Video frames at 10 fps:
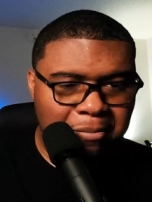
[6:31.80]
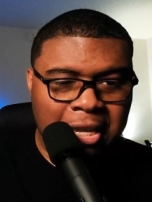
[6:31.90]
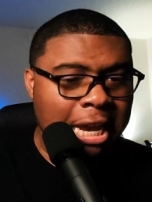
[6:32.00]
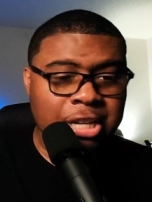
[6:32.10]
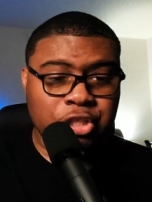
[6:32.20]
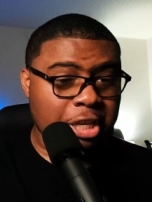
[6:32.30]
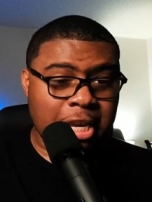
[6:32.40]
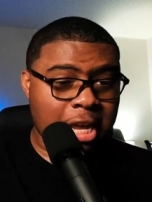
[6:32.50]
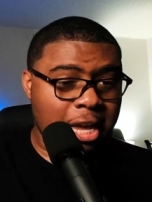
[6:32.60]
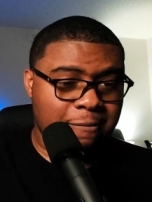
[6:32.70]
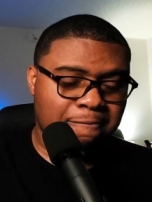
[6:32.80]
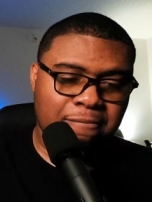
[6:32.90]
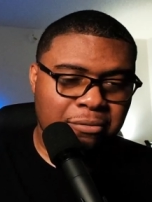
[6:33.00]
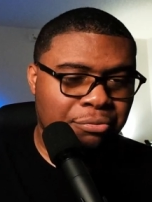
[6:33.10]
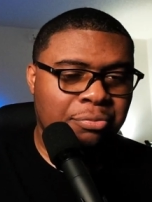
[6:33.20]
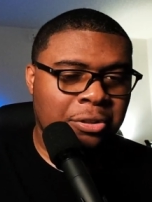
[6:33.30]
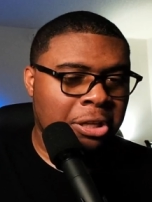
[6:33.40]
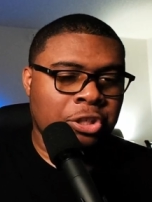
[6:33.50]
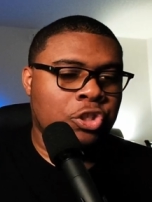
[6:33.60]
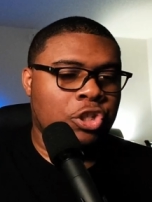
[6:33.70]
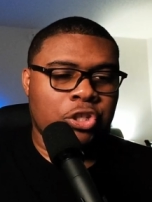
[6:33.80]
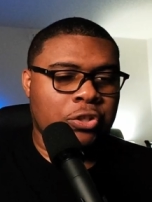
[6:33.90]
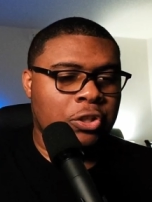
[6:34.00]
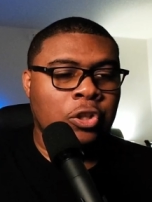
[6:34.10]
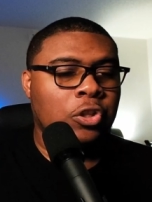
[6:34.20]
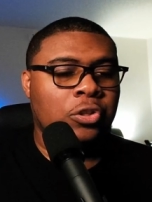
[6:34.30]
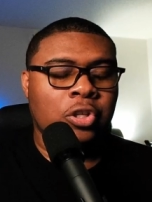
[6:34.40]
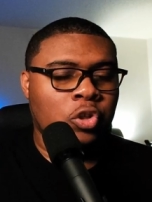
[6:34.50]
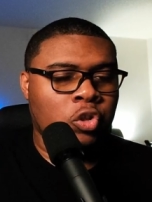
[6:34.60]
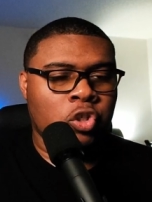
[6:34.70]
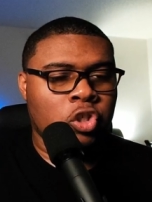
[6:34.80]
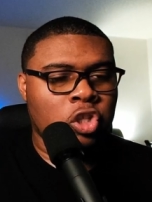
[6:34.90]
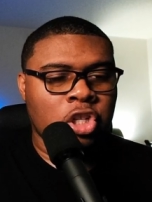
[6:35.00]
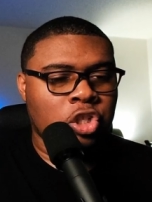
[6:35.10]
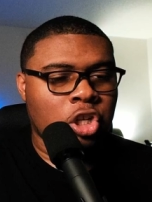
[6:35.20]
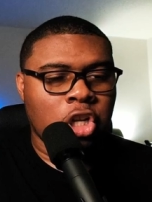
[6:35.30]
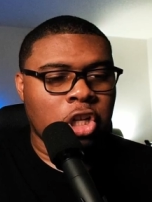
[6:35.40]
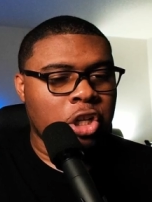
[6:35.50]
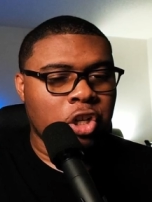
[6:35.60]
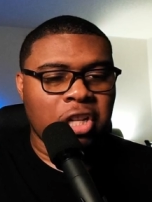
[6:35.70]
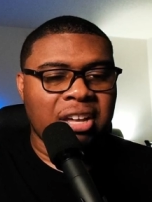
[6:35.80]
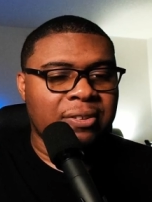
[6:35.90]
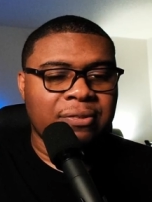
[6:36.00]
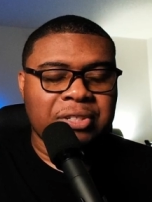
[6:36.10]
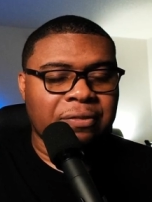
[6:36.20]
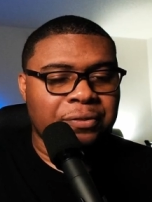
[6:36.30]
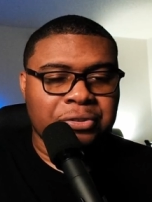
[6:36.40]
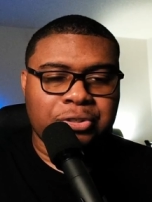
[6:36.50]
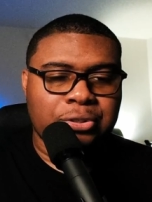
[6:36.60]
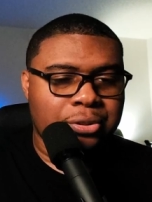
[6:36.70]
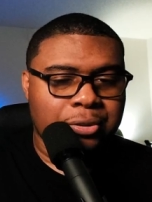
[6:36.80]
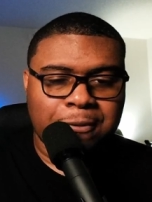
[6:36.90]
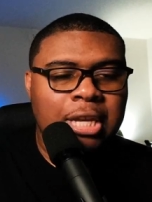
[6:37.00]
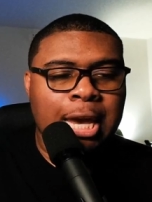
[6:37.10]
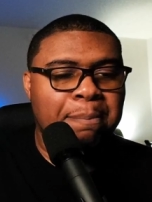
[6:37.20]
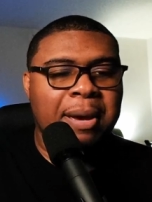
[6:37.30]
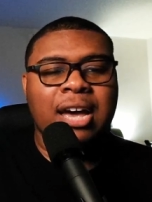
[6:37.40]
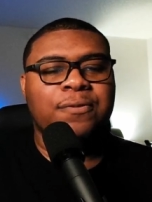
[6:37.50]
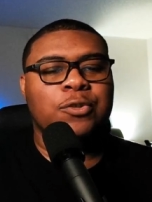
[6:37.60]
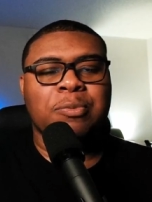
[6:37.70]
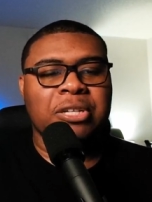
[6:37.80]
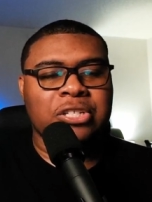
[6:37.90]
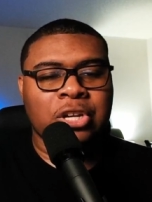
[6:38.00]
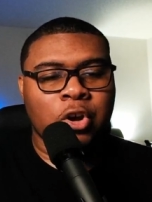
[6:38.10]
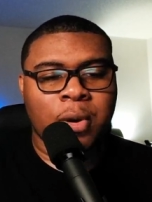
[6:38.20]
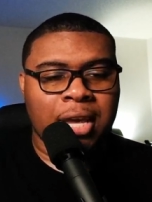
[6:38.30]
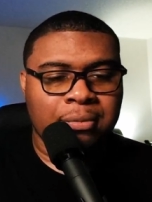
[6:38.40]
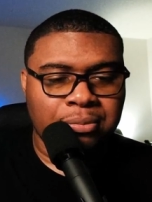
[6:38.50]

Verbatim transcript: I just cannot. It's just, there's such a clear level of difference. It baffles me to no end.